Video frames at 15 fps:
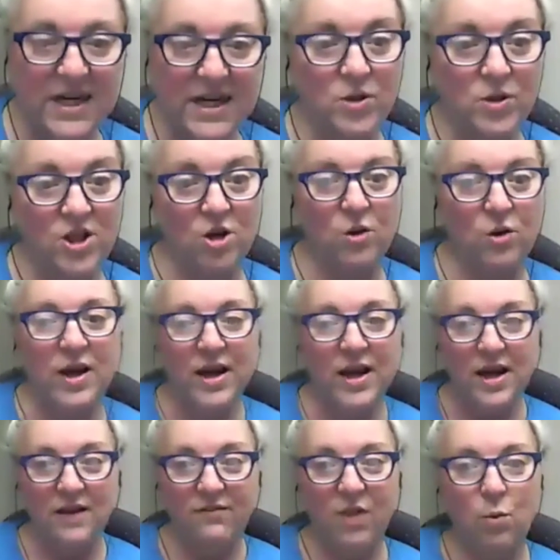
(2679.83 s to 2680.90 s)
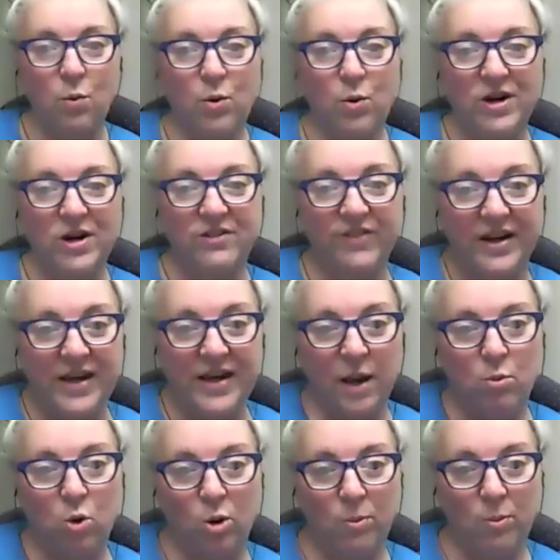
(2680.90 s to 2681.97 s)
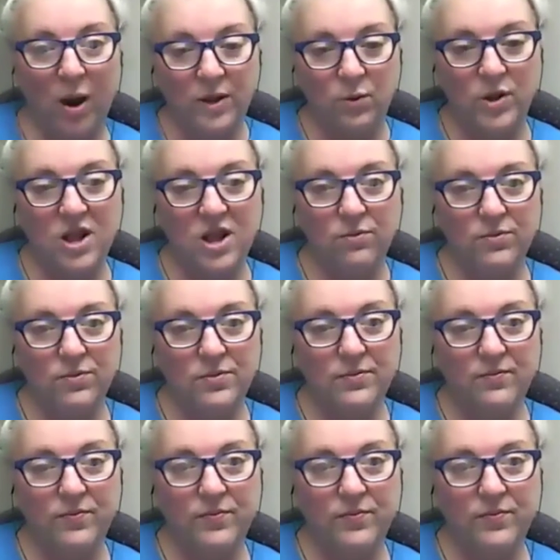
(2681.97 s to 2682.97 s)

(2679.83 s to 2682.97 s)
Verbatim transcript: touch with you if they want to find out more about working with you.